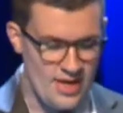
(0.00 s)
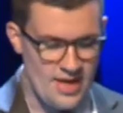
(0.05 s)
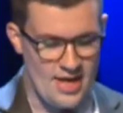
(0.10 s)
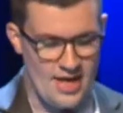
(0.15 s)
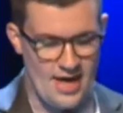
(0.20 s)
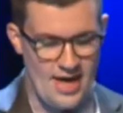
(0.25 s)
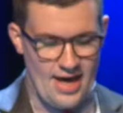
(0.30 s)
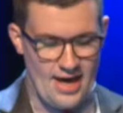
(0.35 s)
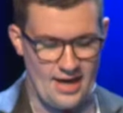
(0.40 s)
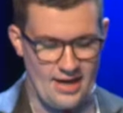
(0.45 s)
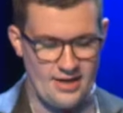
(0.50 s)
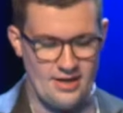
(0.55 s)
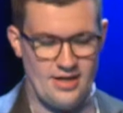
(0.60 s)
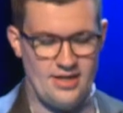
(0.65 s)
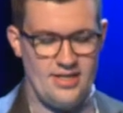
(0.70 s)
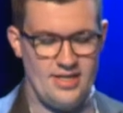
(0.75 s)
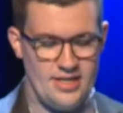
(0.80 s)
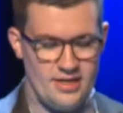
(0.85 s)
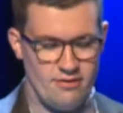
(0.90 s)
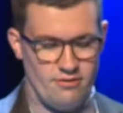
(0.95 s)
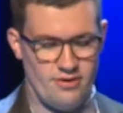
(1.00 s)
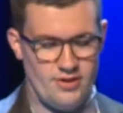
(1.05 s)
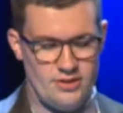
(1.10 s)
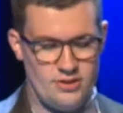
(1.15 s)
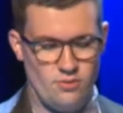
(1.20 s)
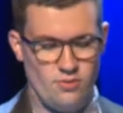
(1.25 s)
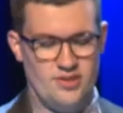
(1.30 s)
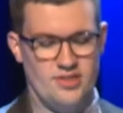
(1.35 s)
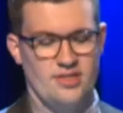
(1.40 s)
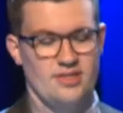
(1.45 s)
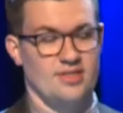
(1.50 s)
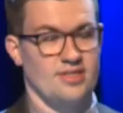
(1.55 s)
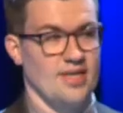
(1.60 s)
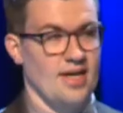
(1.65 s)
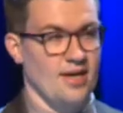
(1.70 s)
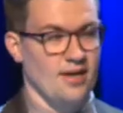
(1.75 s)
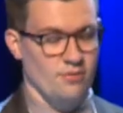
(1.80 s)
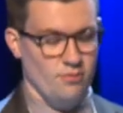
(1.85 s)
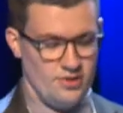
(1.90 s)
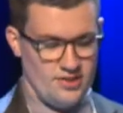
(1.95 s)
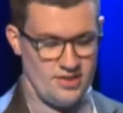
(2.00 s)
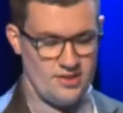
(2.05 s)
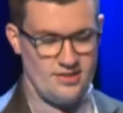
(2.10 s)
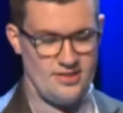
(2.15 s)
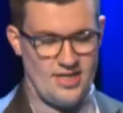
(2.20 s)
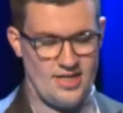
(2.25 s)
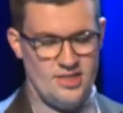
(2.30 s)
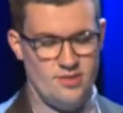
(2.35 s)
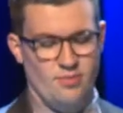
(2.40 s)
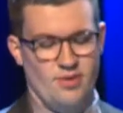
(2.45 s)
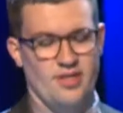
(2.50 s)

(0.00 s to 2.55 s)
and adherence was assessed